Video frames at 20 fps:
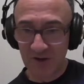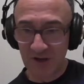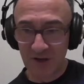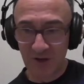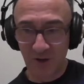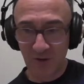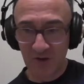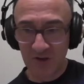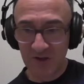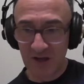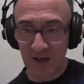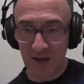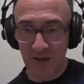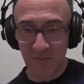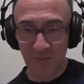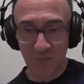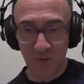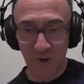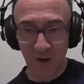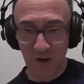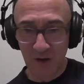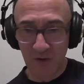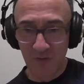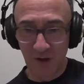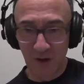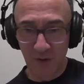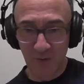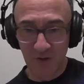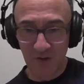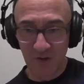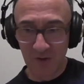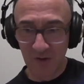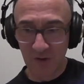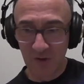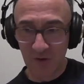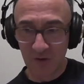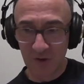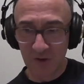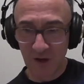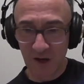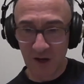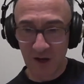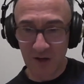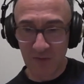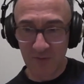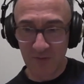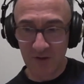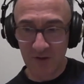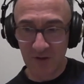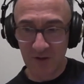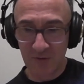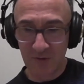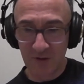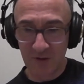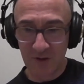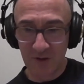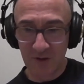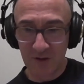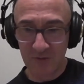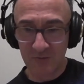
not the same William that we saw at the height of his career, yeah.